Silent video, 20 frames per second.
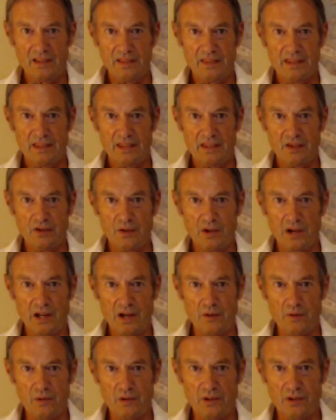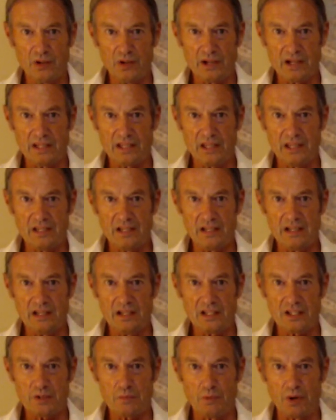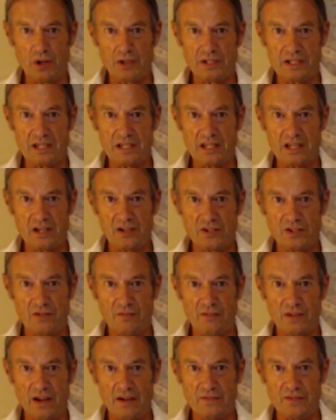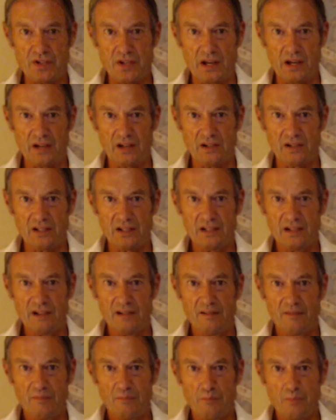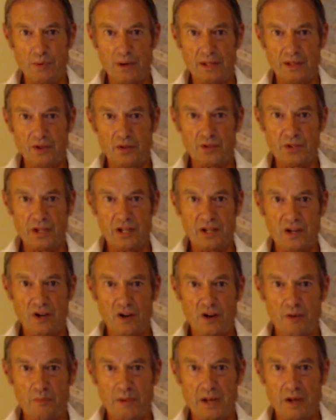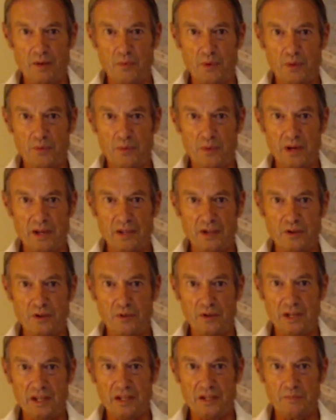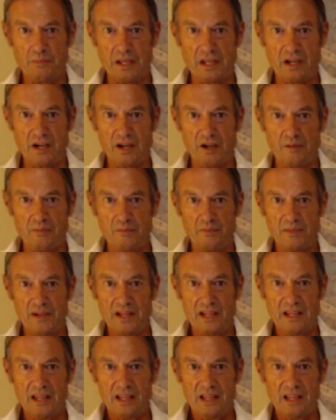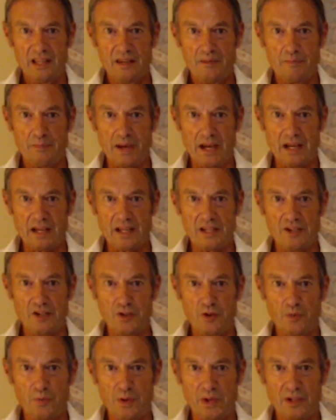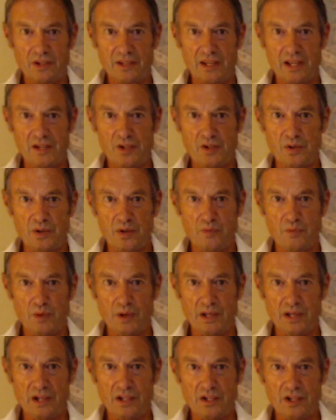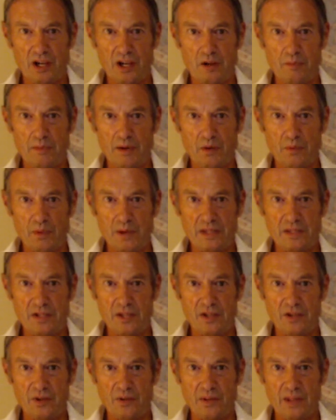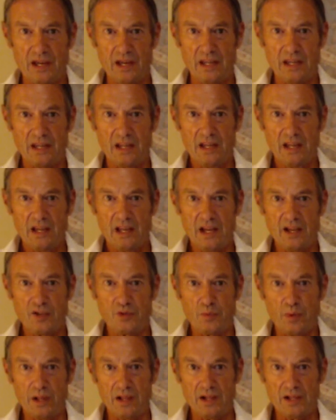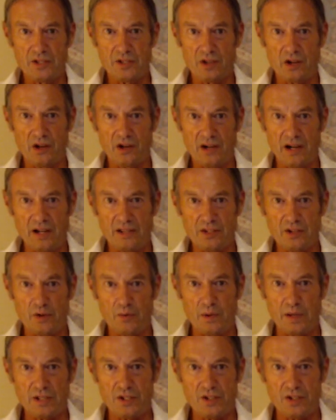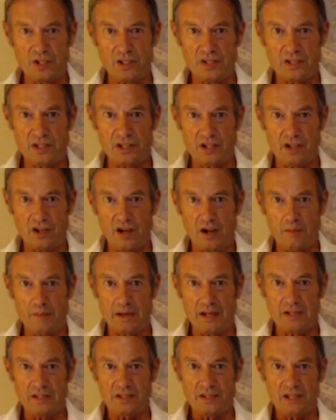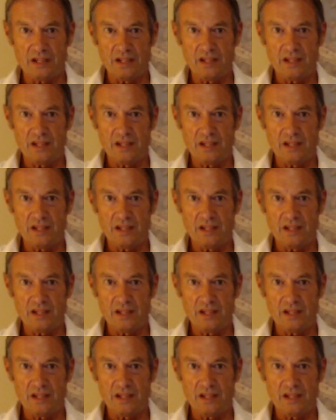You got to look at the small details of lifestyle, bring those into harmony with what you need to become, back into your real nature, and we're going to talk about ways to do that, as well as all kinds of questions and comments and